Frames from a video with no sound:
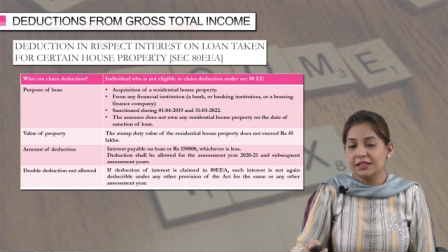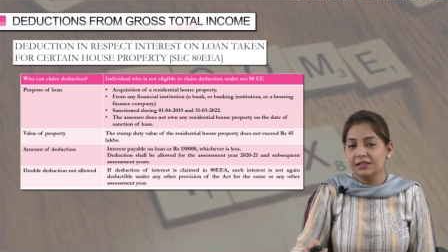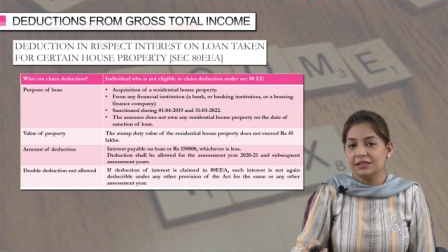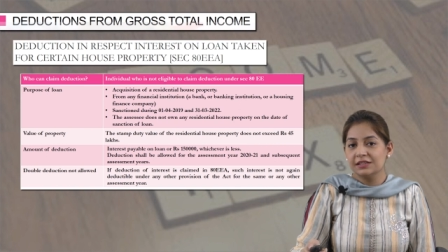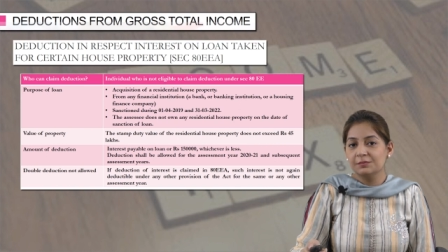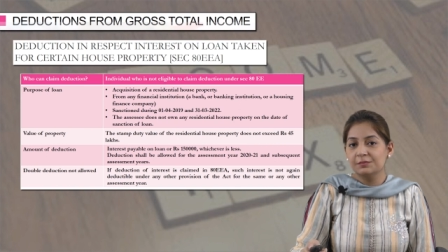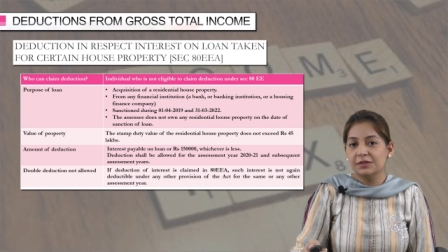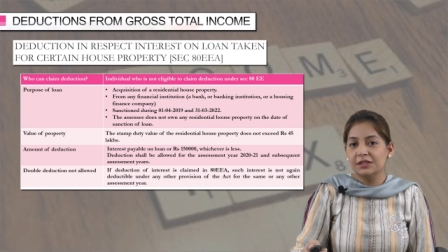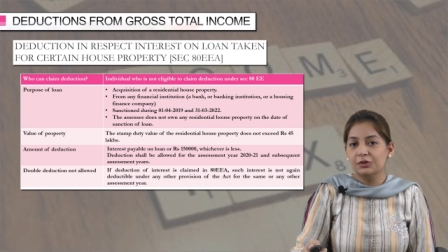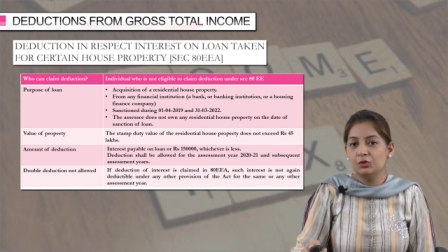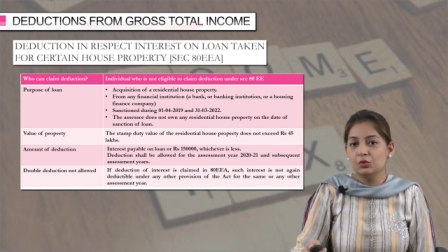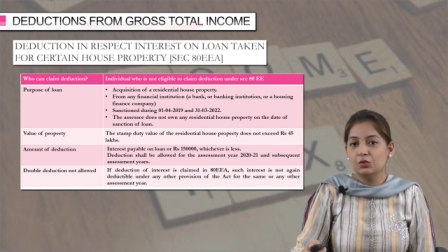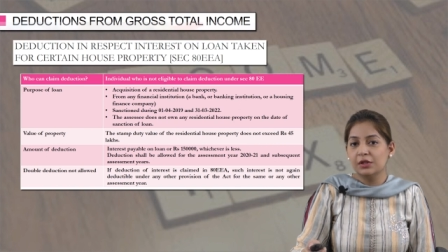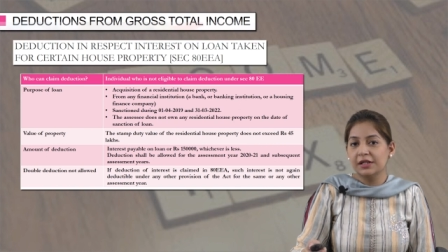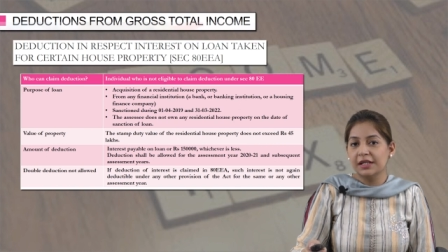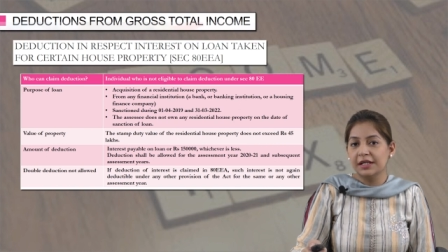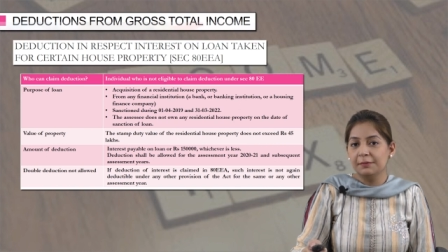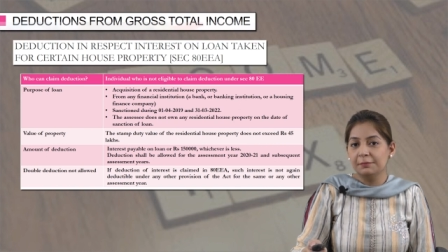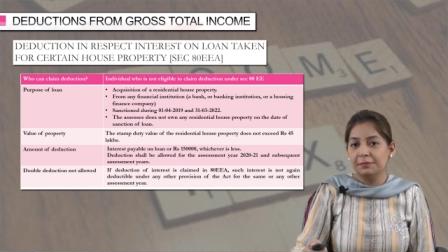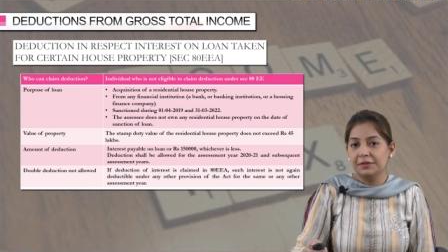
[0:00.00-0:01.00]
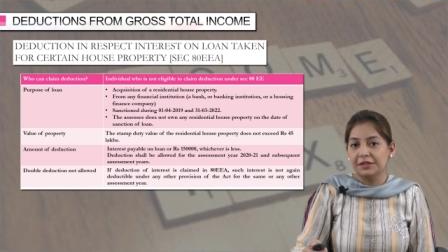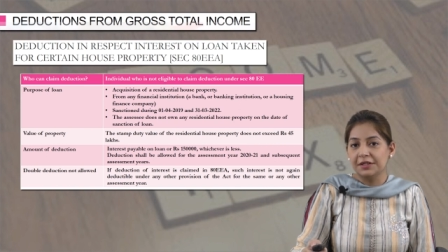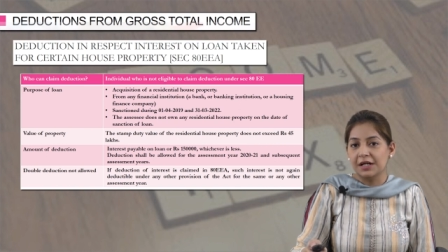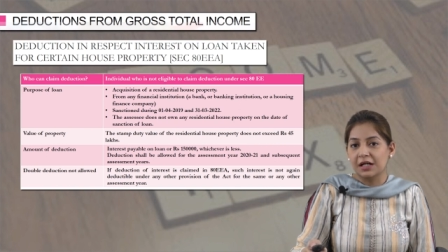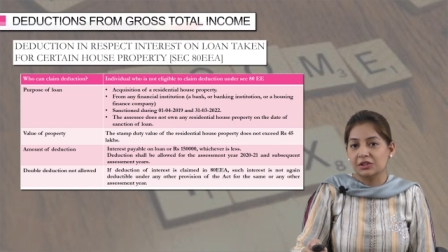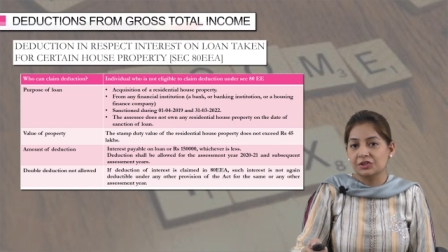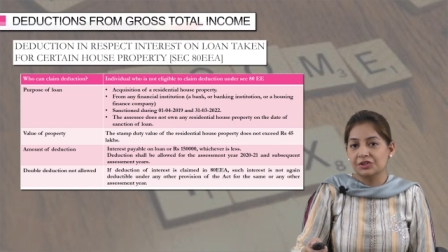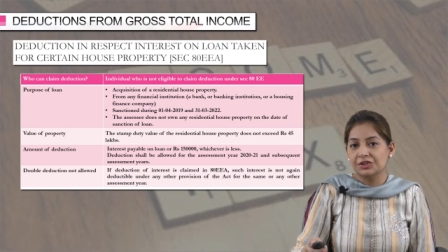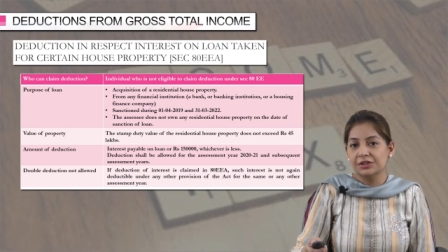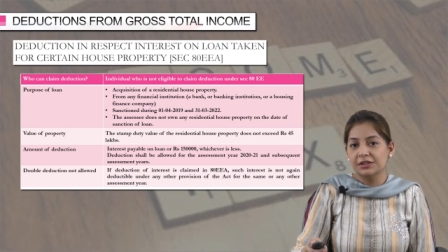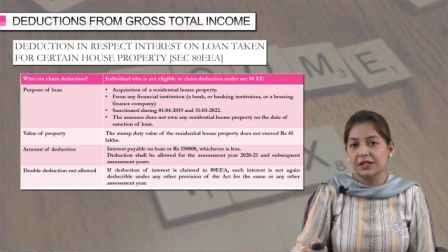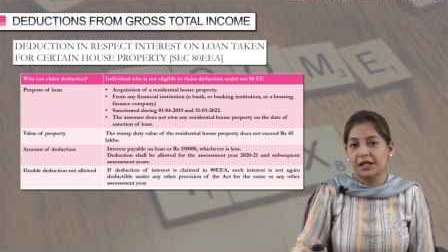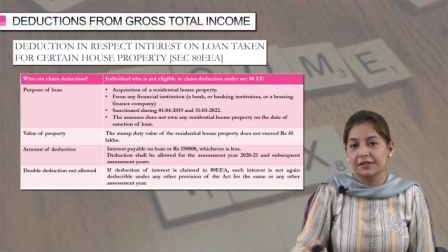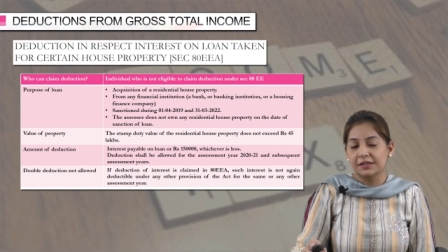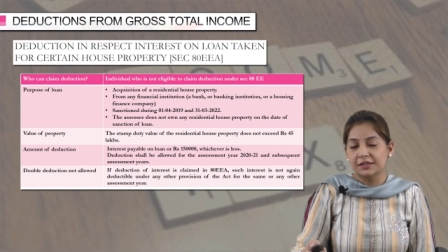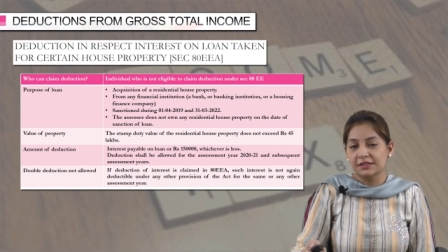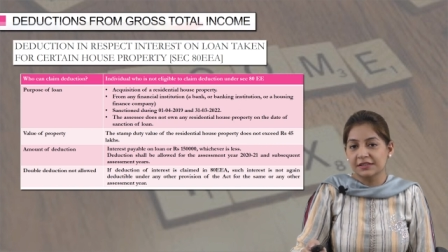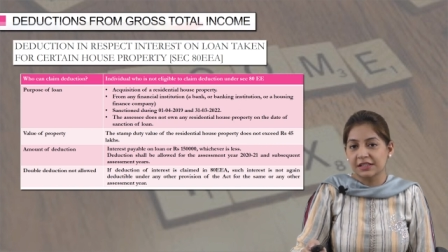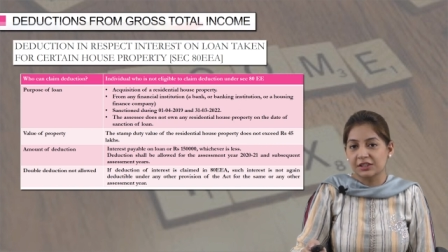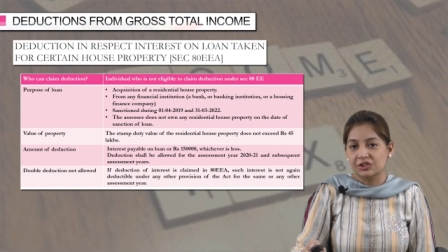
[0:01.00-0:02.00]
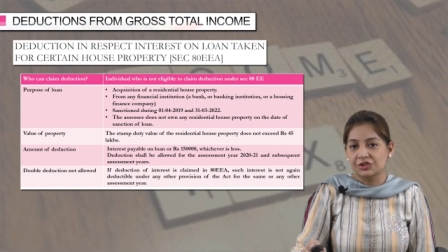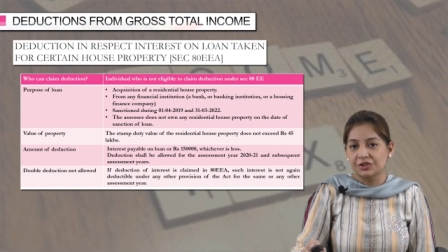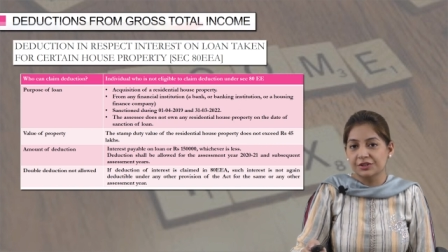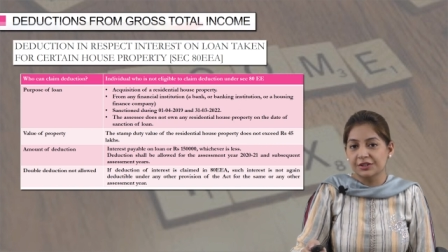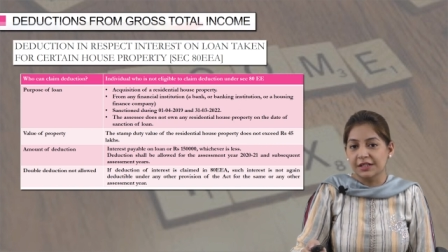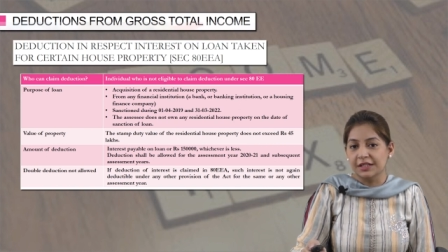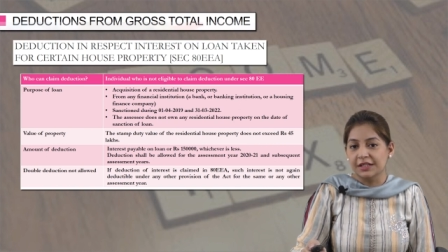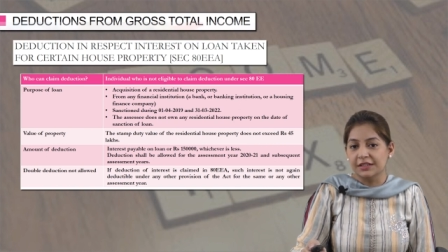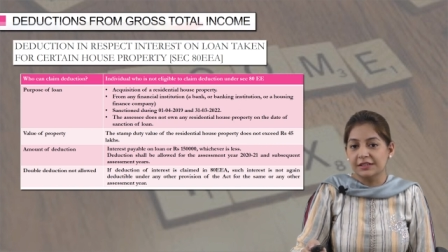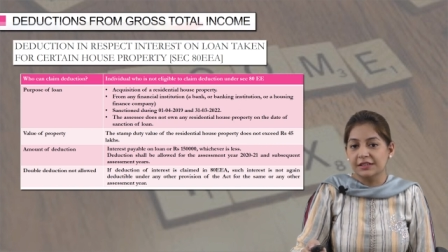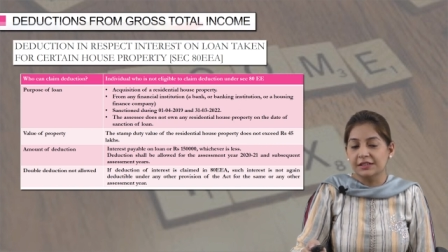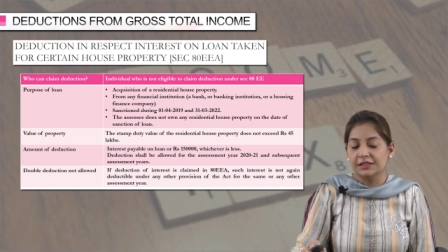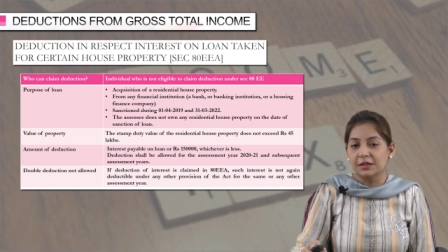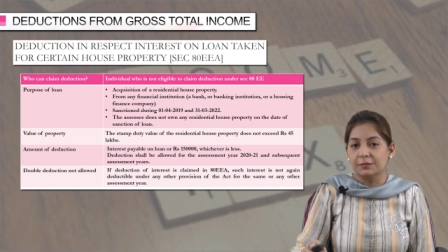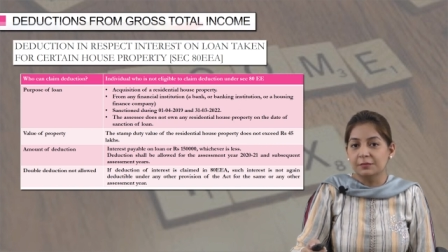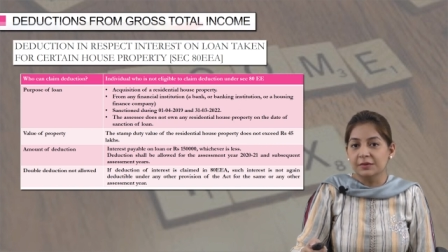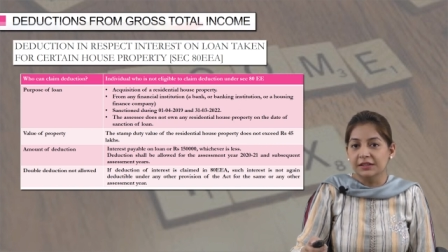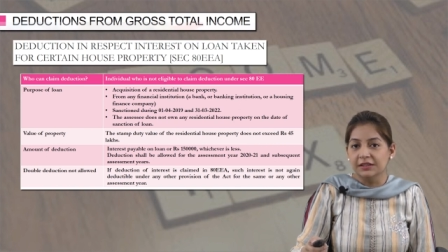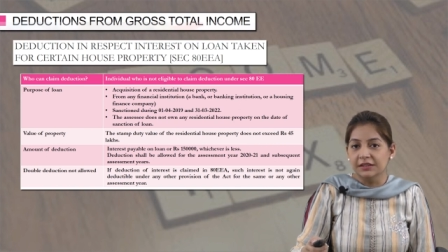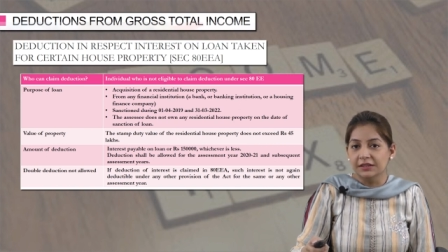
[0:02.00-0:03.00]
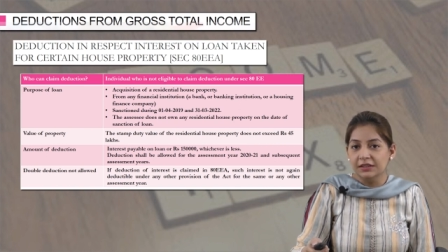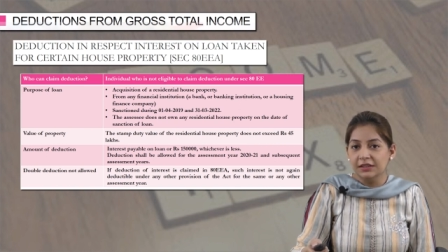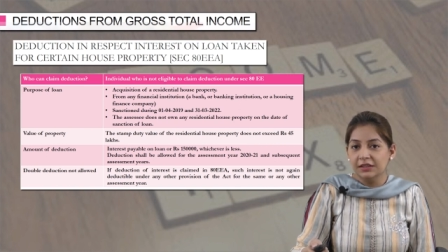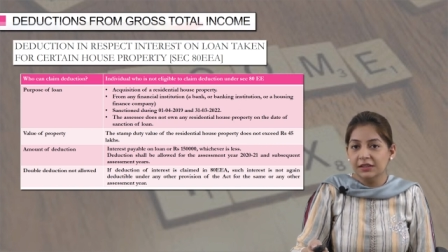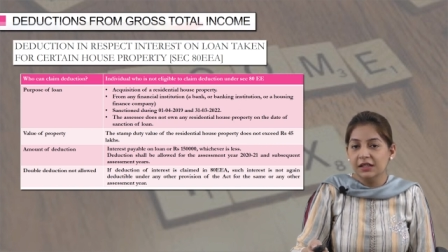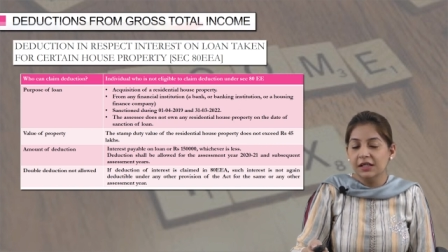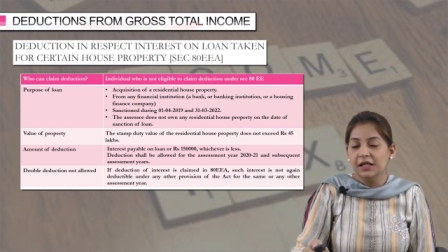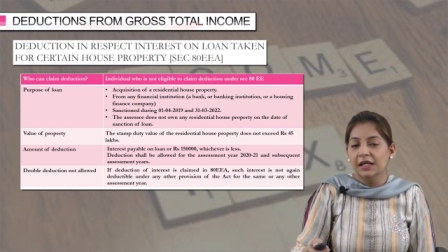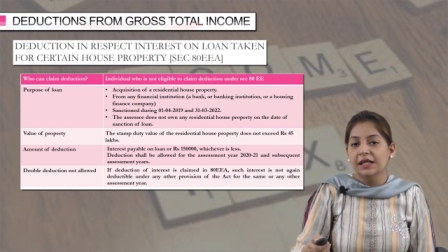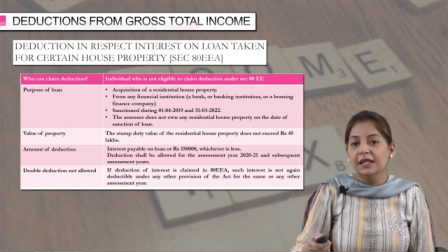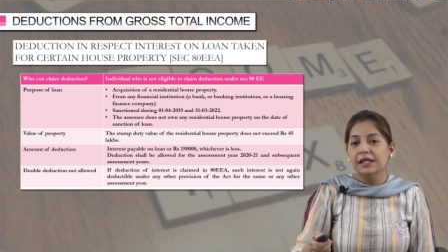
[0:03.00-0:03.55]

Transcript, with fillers: eligible to claim deduction under section 80EE,